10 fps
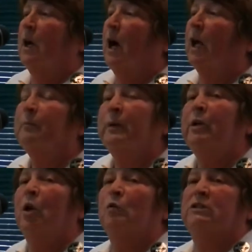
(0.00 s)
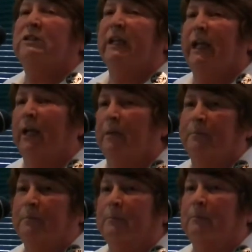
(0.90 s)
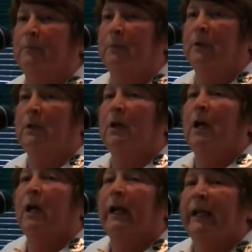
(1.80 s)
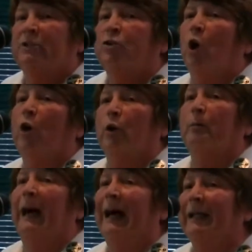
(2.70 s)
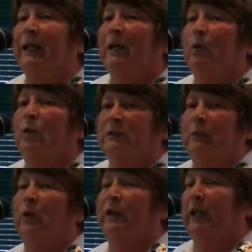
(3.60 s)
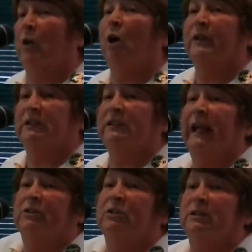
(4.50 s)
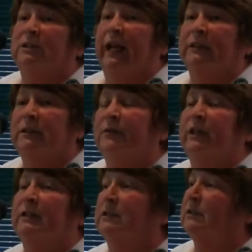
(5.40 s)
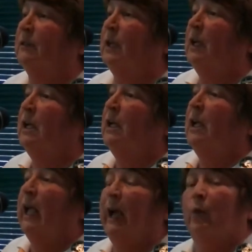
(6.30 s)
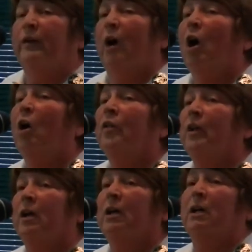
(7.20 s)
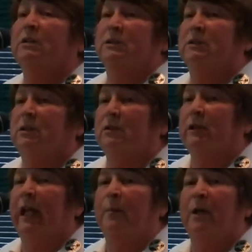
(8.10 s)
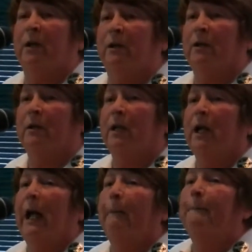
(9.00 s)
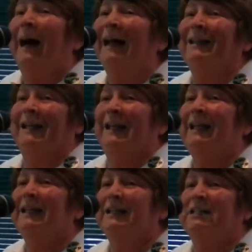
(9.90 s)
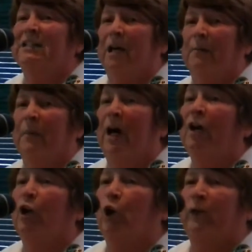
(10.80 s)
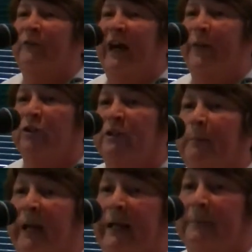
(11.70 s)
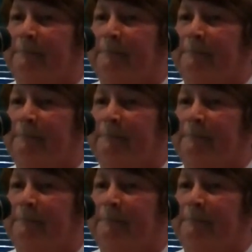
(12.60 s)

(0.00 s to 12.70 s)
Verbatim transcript: Unbeknownst to him, his daughter Molly was within all these nationalist activities. And when the Howth guns came in, Molly hid some under her father's bed.